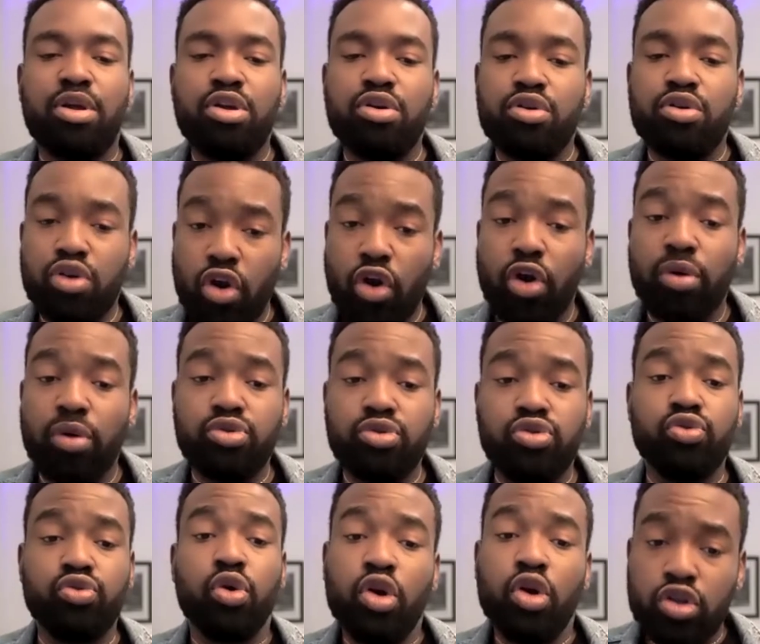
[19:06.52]
like when you come
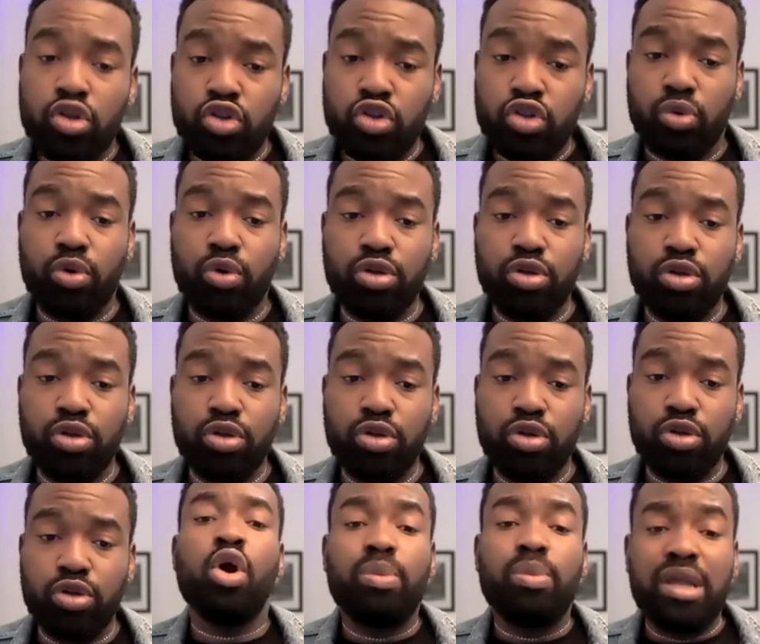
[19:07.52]
to
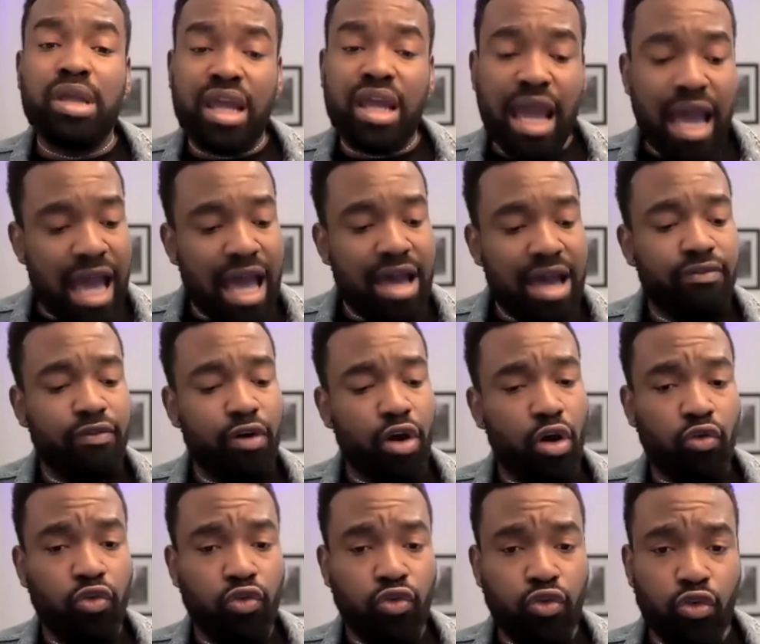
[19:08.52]
Toronto, we have
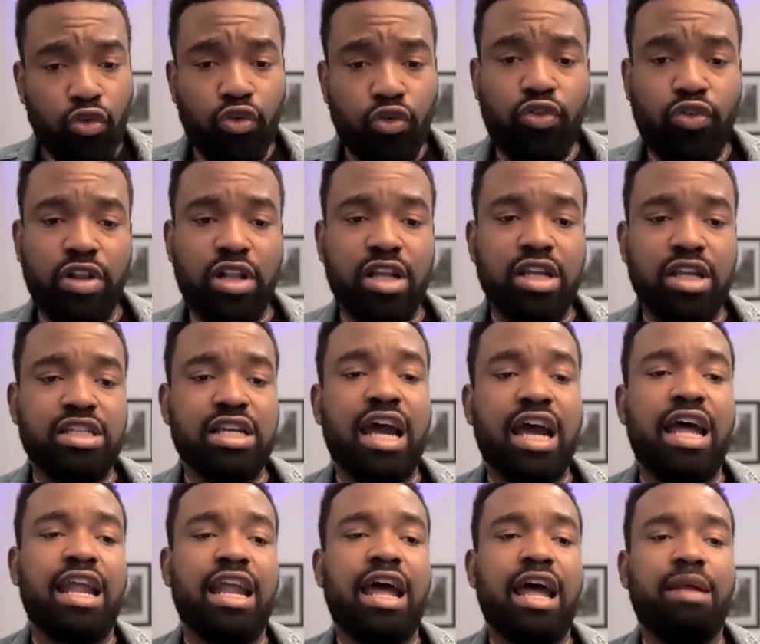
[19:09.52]
a full village,
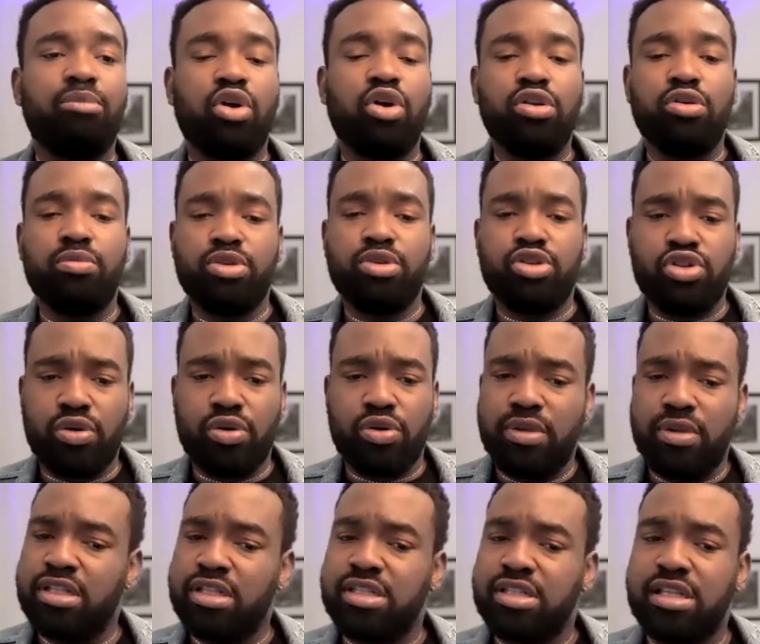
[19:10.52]
and I'm going to be
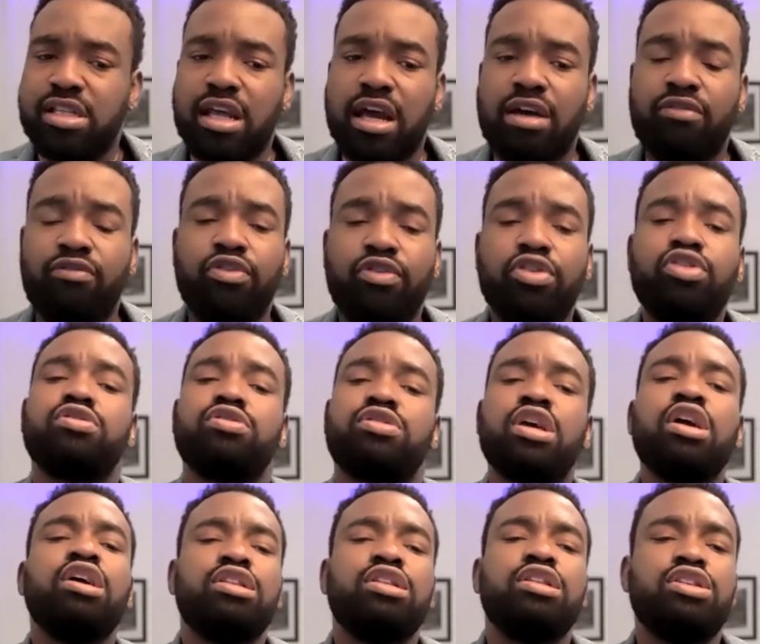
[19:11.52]
showing this in our
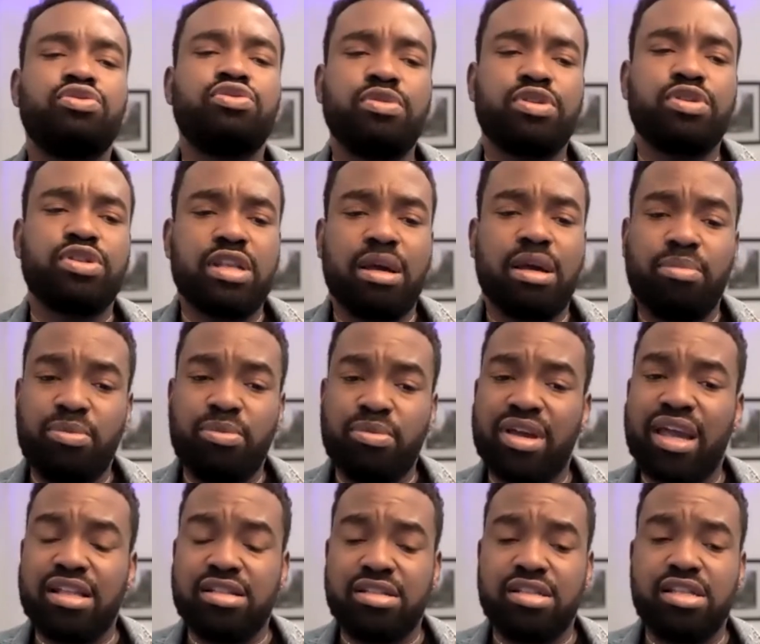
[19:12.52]
videos this week so that
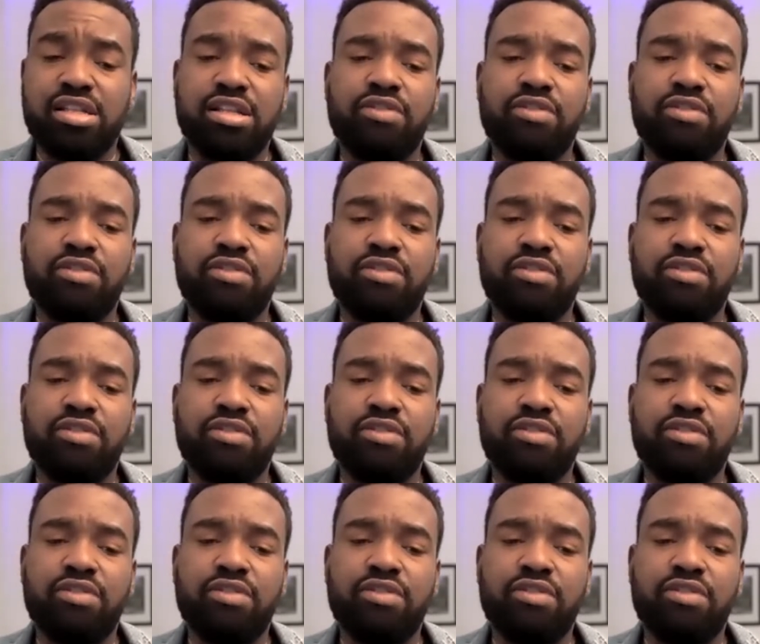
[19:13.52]
people can